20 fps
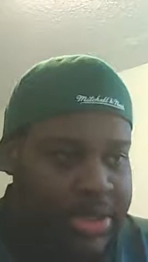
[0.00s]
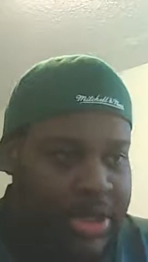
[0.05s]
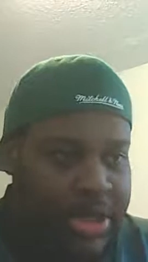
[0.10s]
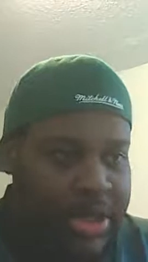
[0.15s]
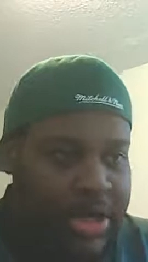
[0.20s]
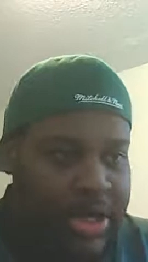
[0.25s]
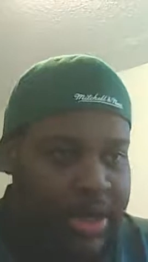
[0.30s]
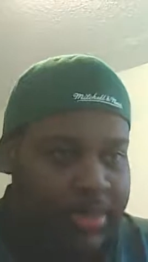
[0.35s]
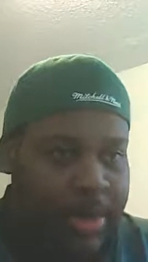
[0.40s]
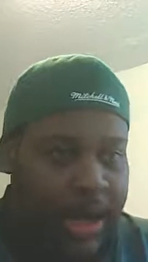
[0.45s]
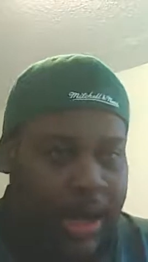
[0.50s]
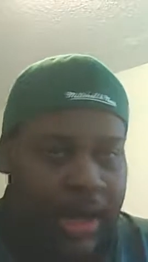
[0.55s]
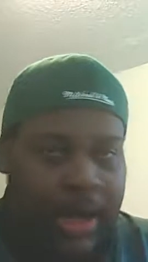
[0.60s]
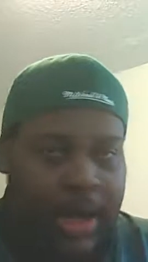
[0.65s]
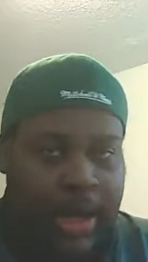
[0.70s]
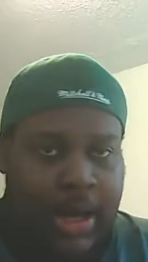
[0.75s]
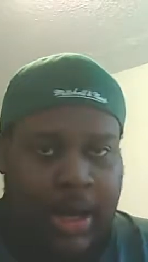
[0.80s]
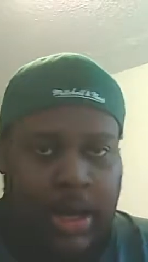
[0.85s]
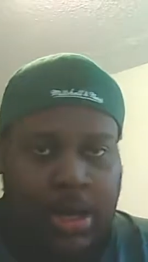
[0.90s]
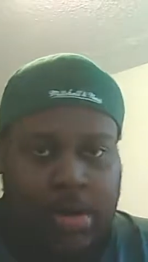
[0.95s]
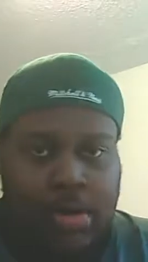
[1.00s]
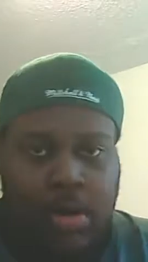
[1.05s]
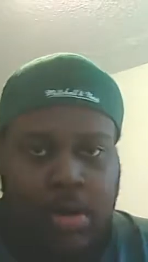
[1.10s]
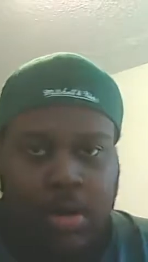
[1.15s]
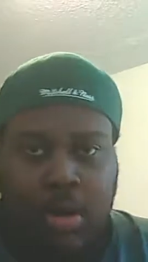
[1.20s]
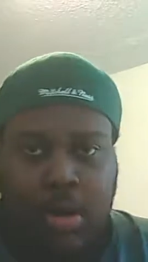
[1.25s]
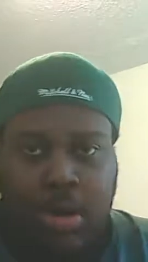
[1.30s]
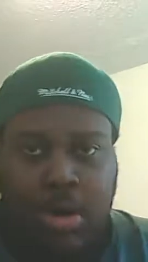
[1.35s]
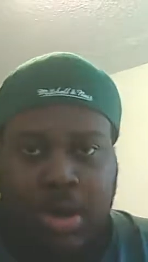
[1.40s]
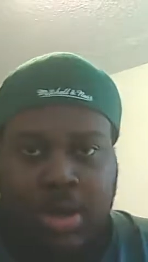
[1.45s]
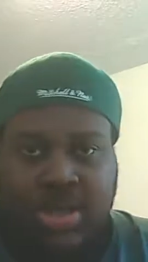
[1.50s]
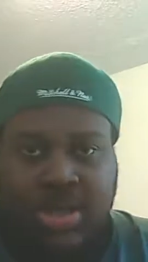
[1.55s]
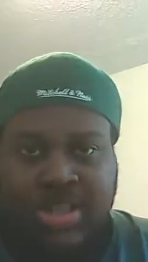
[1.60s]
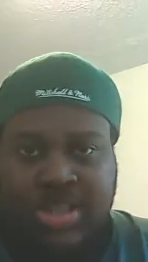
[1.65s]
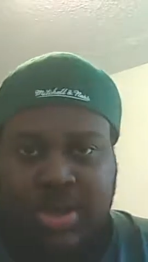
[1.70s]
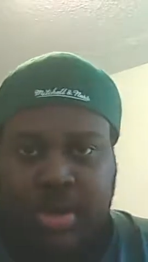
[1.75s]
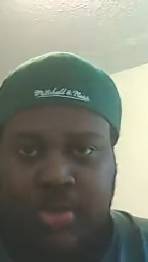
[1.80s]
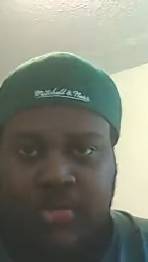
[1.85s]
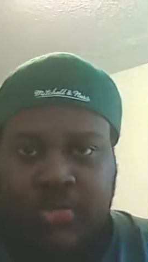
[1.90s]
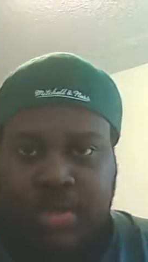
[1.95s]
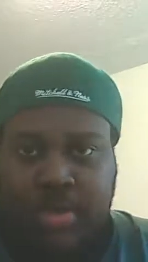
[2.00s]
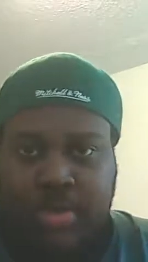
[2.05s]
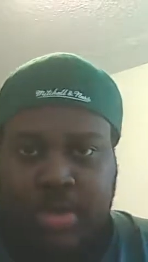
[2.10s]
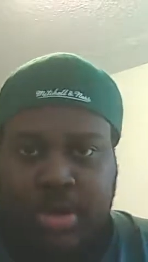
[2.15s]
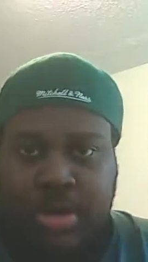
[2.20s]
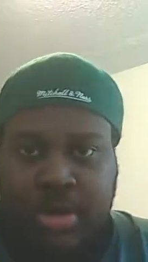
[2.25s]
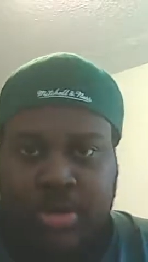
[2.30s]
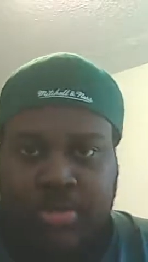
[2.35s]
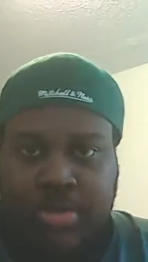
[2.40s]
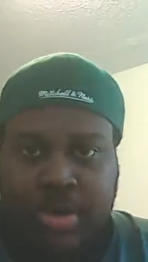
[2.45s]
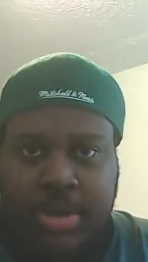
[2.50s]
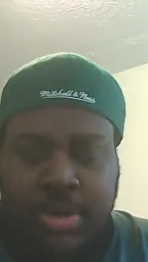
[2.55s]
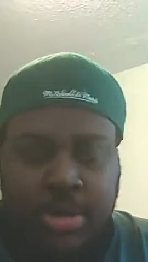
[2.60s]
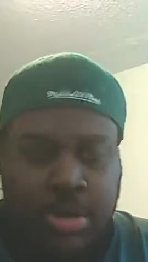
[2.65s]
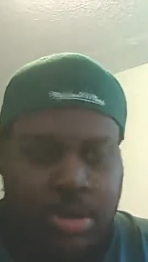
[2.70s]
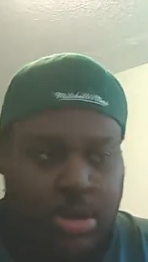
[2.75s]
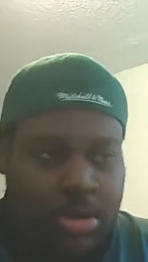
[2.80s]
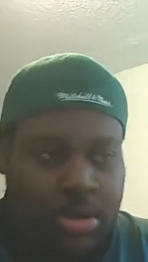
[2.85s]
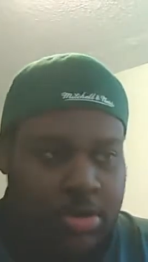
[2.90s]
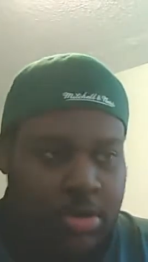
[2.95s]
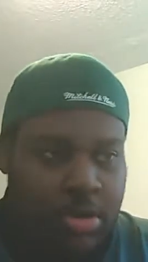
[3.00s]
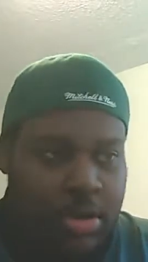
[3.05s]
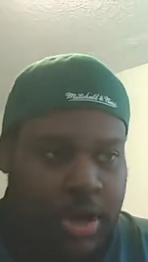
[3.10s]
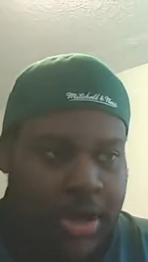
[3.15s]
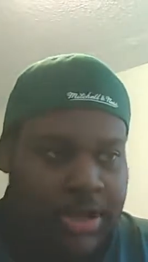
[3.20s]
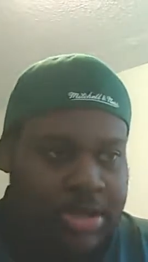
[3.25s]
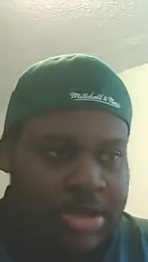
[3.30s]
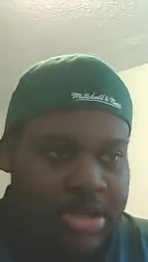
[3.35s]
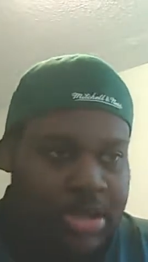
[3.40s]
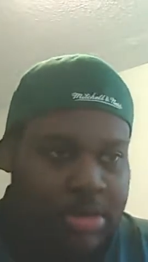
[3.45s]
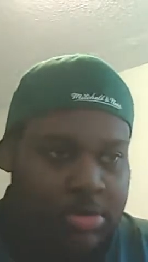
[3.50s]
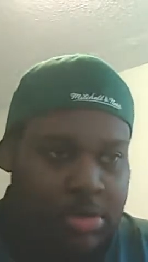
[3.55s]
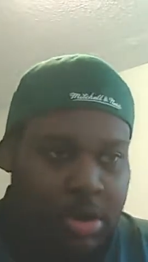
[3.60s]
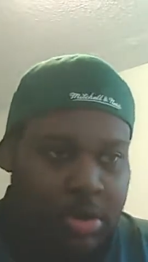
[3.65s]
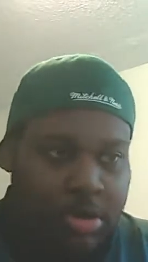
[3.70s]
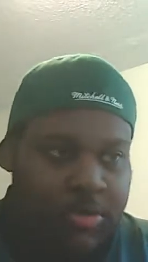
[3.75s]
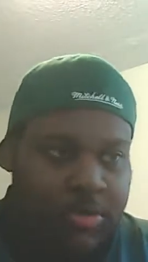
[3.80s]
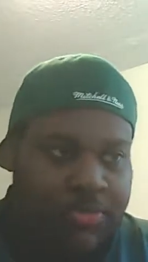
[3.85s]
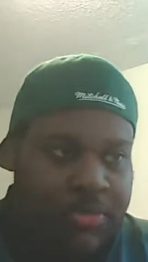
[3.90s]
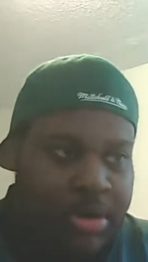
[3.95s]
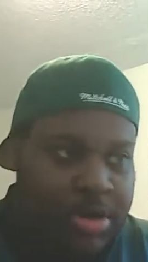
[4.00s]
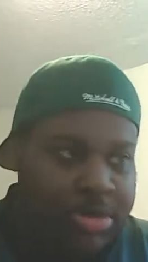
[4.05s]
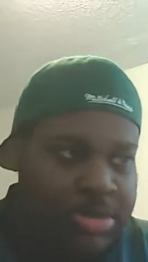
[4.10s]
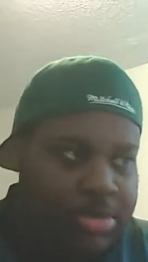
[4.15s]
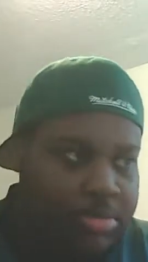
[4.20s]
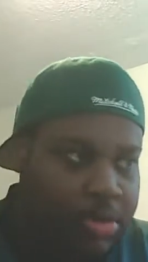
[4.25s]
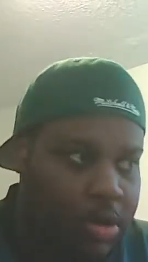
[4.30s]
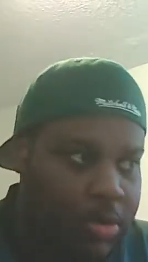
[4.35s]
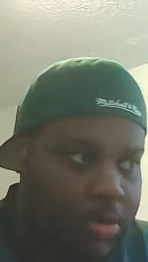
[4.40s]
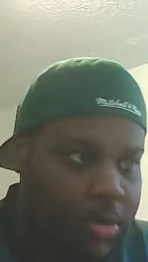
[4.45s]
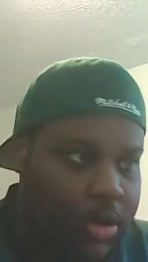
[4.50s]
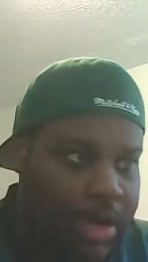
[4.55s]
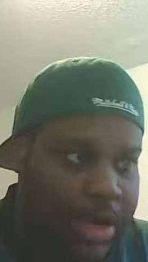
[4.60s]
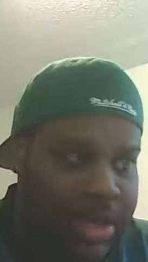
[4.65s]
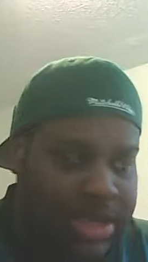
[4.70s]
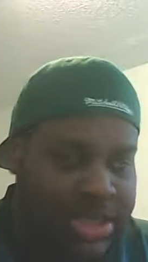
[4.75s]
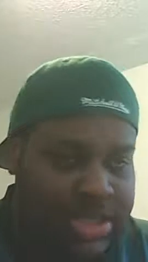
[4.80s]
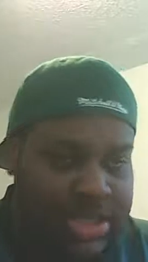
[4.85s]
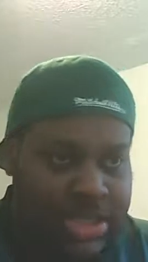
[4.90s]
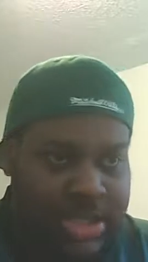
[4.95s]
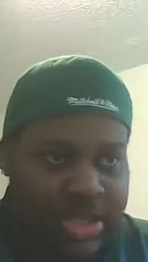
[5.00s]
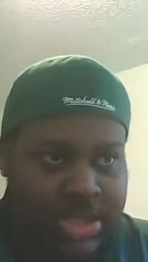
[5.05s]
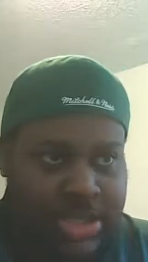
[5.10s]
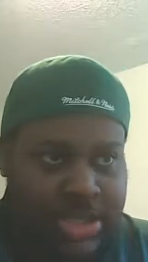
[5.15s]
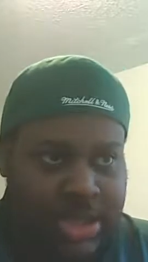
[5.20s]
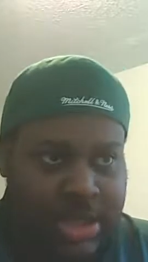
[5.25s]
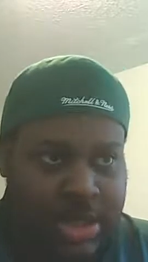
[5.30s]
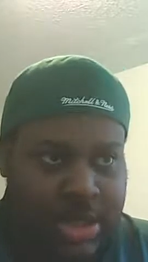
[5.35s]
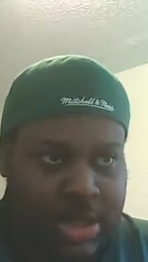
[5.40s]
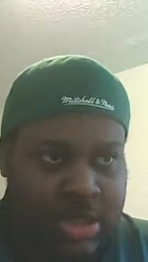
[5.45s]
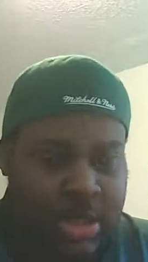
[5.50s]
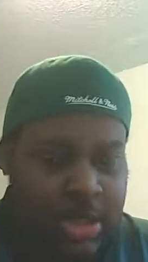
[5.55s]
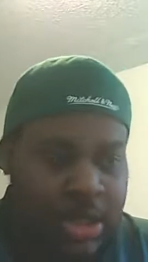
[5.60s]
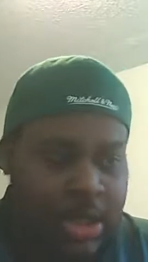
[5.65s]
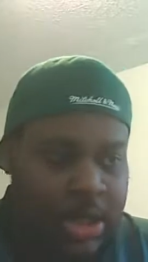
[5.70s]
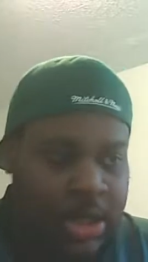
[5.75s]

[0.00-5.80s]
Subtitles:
time I call a cell phone company, you know, like T-Mobile, Virgin Mobile, AT&T,